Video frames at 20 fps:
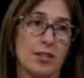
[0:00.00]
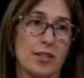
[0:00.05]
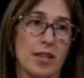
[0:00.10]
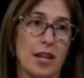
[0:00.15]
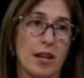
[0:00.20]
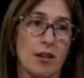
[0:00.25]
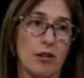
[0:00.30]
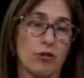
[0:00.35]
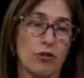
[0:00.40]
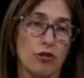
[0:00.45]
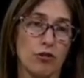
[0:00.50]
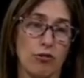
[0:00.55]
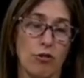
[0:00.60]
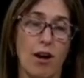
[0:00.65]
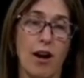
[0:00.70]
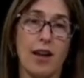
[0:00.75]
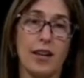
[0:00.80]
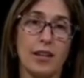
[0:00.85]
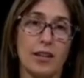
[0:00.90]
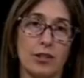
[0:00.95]
that are
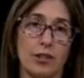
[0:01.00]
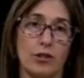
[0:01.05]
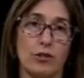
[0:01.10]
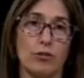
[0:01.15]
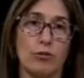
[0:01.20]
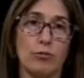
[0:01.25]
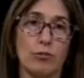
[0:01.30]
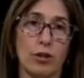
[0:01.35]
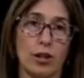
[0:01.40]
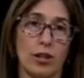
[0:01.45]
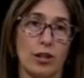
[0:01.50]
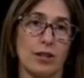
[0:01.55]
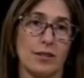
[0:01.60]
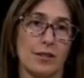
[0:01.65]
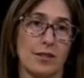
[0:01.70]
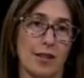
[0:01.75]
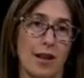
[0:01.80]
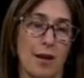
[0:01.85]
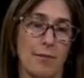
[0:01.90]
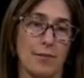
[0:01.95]
trying to work on
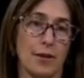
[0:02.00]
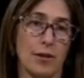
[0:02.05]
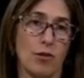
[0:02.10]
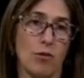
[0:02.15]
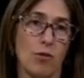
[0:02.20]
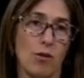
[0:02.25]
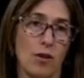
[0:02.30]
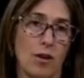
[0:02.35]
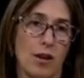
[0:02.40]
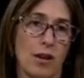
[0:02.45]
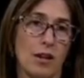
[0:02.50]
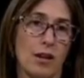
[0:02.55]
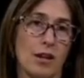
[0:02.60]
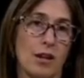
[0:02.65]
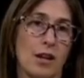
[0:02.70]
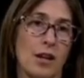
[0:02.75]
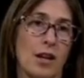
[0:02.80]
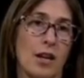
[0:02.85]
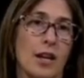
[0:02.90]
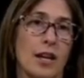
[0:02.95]
stopping aura.
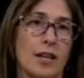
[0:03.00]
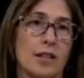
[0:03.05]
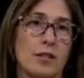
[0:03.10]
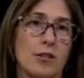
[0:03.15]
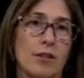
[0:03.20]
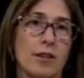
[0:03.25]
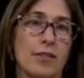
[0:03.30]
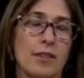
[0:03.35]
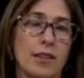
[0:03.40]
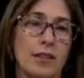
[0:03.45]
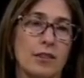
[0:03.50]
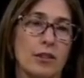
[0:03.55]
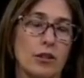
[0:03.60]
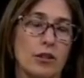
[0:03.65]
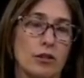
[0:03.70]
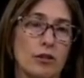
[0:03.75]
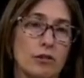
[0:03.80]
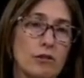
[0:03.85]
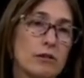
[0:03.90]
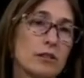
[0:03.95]
And so I think the
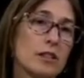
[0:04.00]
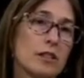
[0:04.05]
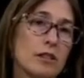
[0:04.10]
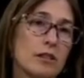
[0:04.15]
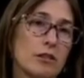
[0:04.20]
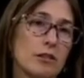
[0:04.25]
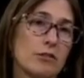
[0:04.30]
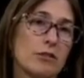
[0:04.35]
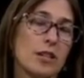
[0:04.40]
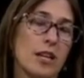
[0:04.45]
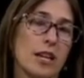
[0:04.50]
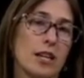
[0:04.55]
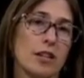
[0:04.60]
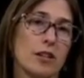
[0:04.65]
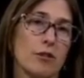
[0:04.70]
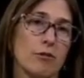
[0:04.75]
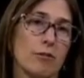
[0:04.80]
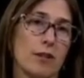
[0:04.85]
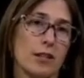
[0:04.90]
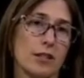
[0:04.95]
earlier you take
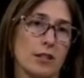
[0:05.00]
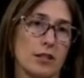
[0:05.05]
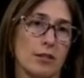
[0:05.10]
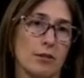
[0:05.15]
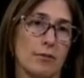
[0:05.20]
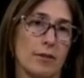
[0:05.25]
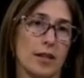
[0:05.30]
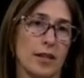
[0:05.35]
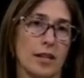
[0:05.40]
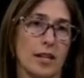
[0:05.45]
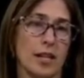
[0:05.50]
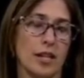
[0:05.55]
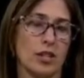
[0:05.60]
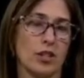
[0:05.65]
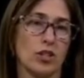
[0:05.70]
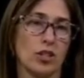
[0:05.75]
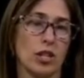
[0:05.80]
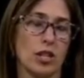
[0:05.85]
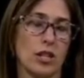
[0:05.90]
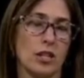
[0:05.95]
your rescue
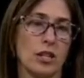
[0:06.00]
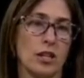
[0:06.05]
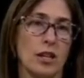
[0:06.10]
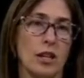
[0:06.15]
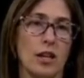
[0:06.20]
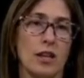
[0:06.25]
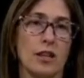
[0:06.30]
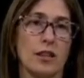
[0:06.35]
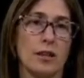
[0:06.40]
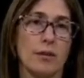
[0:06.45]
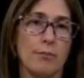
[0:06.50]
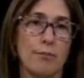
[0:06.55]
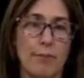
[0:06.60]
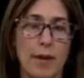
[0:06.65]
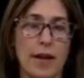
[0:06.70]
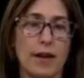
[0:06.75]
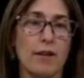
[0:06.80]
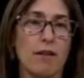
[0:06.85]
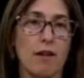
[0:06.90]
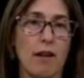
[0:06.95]
medication, the
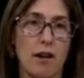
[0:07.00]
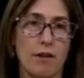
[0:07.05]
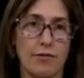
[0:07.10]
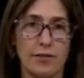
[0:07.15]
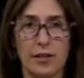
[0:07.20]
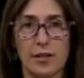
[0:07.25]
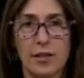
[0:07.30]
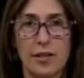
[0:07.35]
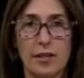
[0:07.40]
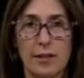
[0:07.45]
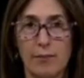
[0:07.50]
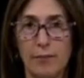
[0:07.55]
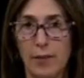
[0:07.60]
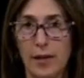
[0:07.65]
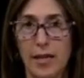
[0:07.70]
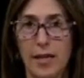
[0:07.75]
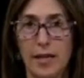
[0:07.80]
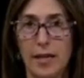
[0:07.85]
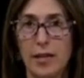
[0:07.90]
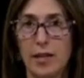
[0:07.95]
better off you're going to
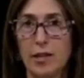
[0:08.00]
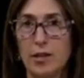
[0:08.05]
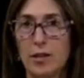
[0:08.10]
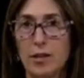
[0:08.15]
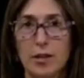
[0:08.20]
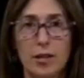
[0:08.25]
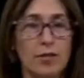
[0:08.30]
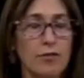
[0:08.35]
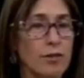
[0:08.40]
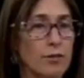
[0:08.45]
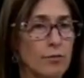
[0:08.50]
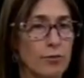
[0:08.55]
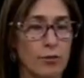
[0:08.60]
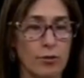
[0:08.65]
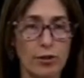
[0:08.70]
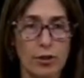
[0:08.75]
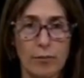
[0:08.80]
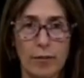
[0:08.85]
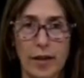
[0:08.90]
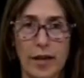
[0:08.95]
be. Even
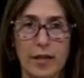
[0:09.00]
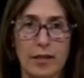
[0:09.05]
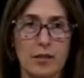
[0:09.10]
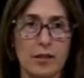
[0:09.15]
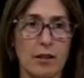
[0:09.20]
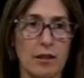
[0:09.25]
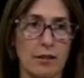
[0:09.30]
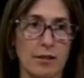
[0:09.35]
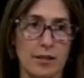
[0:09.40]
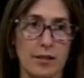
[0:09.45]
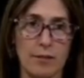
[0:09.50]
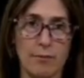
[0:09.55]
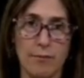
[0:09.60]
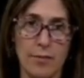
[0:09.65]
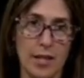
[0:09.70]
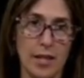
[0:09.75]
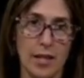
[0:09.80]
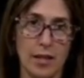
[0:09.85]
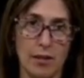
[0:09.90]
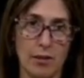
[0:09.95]
before the pain starts, the
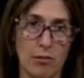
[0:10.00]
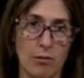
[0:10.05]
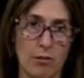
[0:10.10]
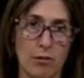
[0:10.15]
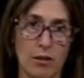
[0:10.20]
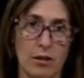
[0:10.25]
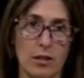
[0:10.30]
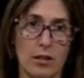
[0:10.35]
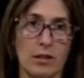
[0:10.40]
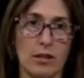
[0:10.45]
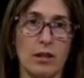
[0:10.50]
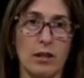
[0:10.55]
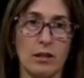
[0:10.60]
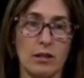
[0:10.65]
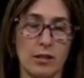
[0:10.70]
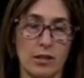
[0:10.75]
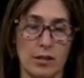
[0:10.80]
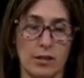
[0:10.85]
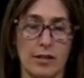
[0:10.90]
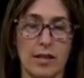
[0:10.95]
minute the aura
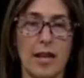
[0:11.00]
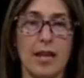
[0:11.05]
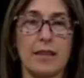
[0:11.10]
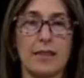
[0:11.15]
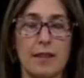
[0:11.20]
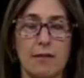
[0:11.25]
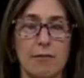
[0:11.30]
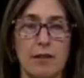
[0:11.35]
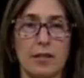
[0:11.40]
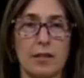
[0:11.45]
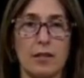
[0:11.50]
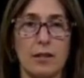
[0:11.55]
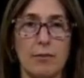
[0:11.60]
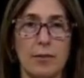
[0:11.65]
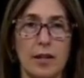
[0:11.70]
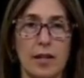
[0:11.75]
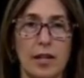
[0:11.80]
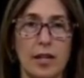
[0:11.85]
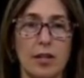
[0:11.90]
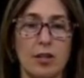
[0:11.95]
starts, take the rescue
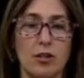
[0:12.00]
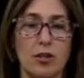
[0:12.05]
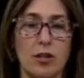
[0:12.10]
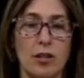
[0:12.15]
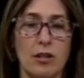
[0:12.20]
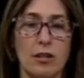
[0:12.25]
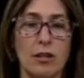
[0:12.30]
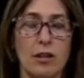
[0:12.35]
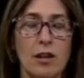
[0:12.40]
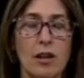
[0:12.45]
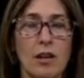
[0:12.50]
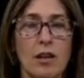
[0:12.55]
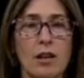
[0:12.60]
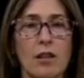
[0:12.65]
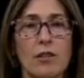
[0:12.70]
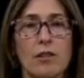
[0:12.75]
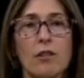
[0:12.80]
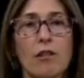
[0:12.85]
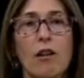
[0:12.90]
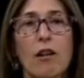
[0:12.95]
medication.
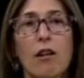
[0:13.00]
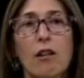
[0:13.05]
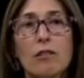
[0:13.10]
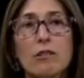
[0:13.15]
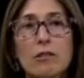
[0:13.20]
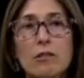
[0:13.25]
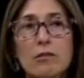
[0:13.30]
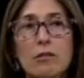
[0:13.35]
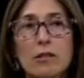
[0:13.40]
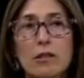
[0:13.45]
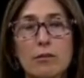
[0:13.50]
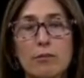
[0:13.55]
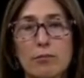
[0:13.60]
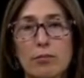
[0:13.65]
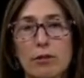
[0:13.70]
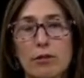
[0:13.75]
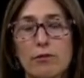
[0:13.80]
There are also some